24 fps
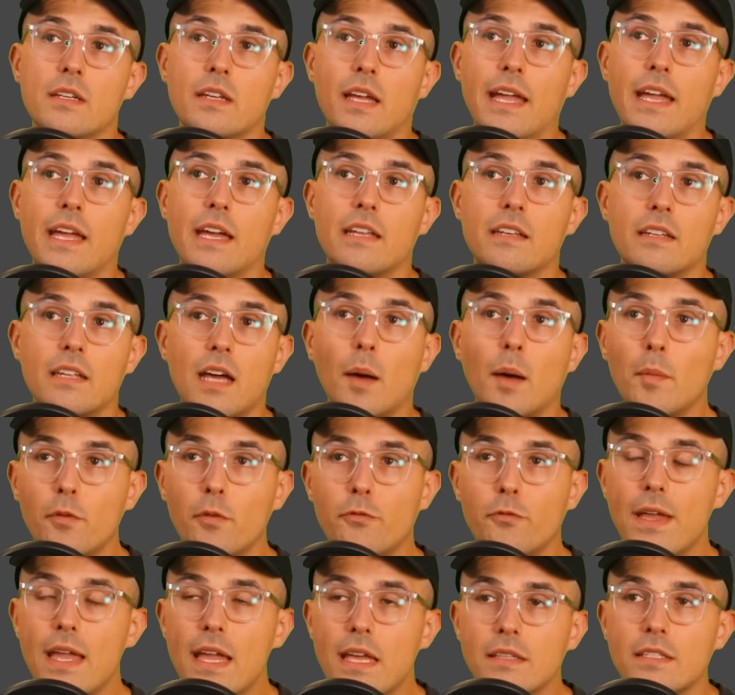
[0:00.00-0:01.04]
And I'm a
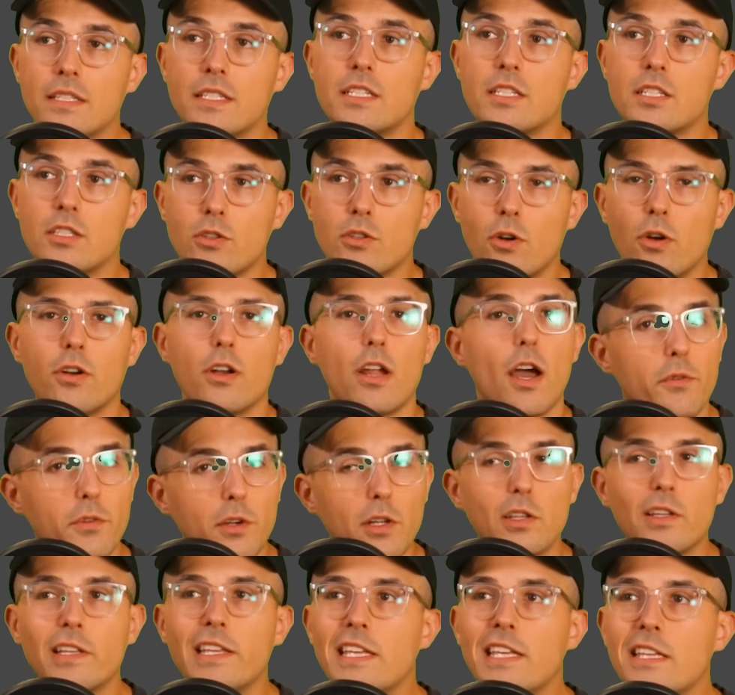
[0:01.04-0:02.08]
fan. This is starting off
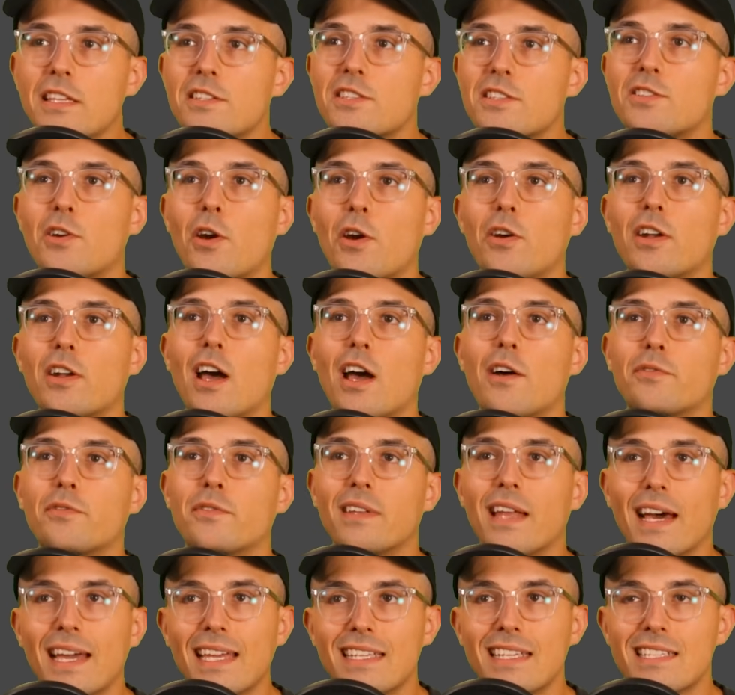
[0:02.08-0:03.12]
clean, starting off
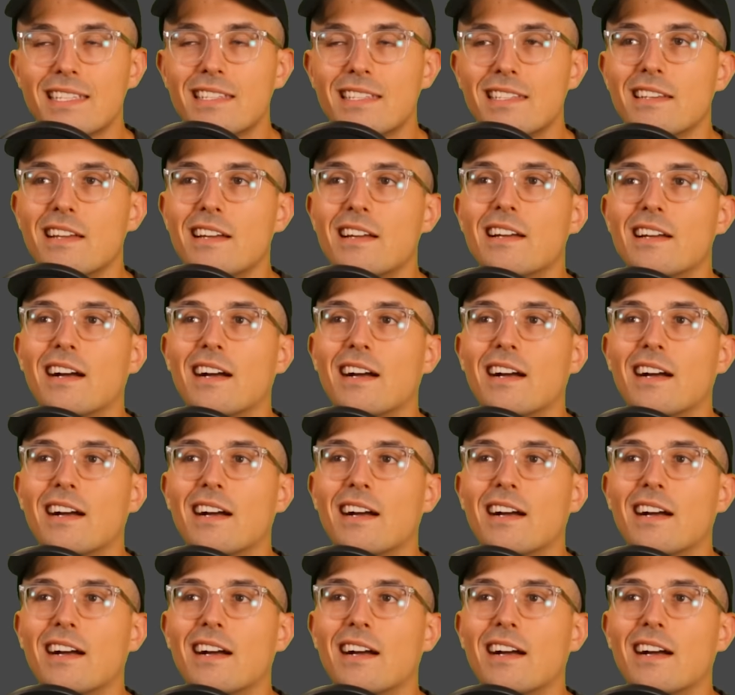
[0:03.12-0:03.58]
nice.